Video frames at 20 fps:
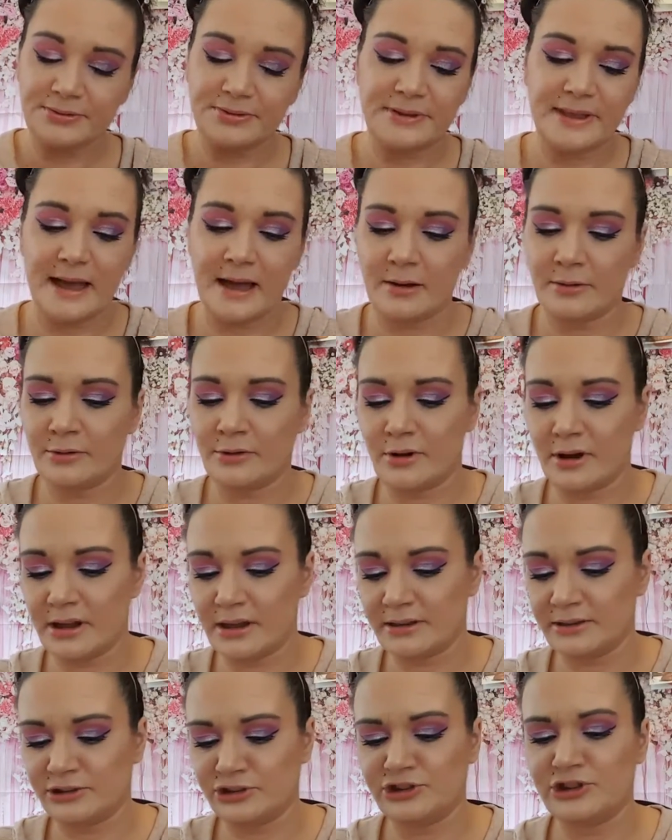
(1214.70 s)

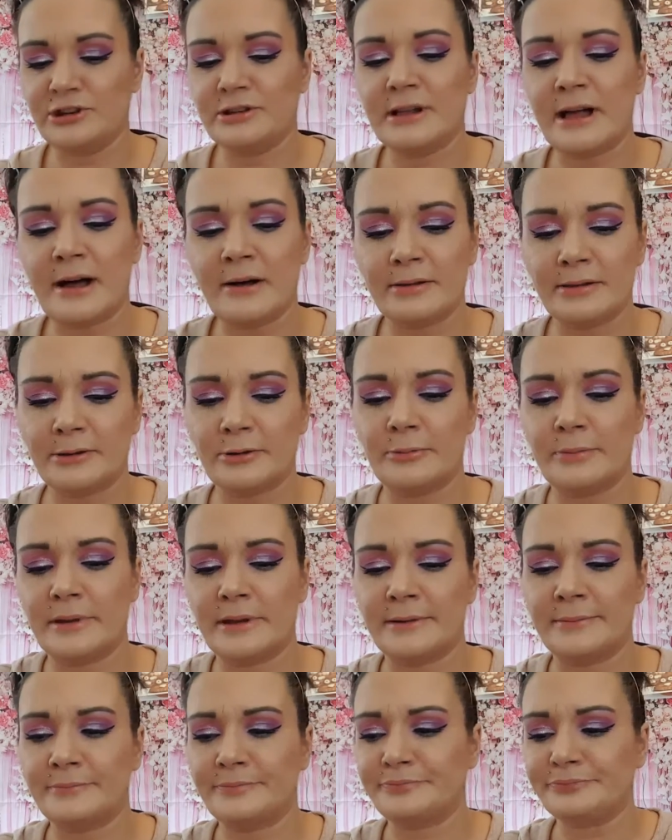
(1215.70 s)
downgrade, chill out a little
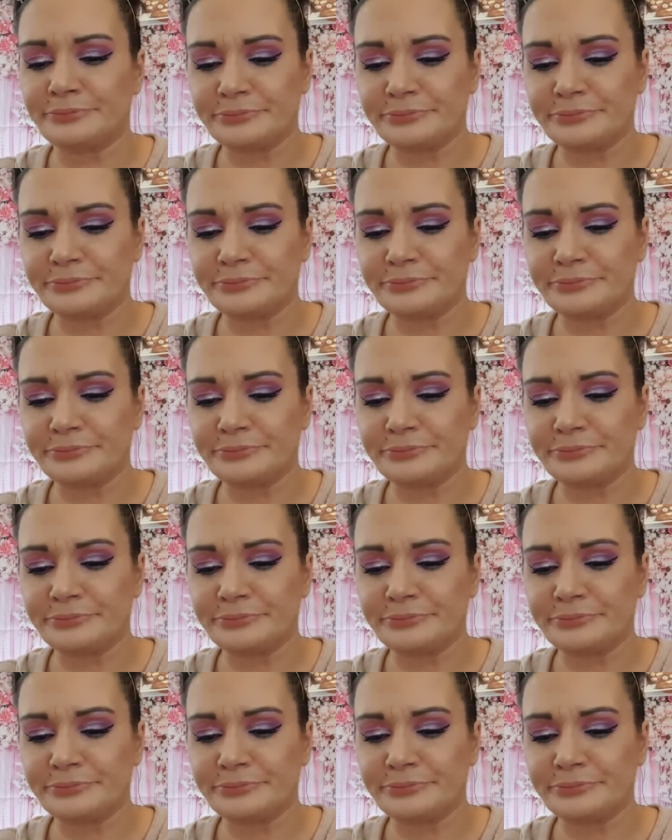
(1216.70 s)
bit.